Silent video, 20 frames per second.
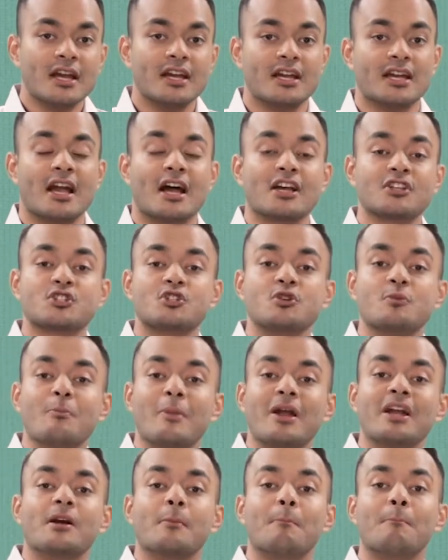he has to
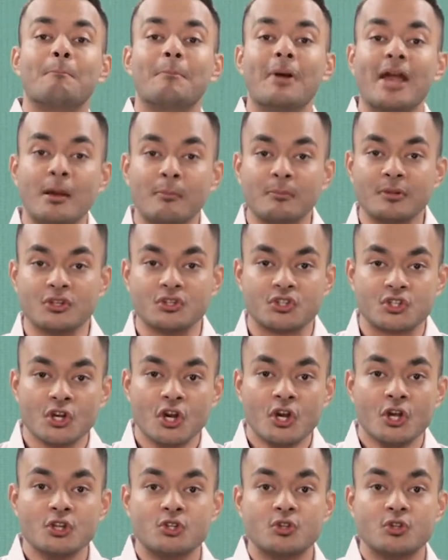make a payment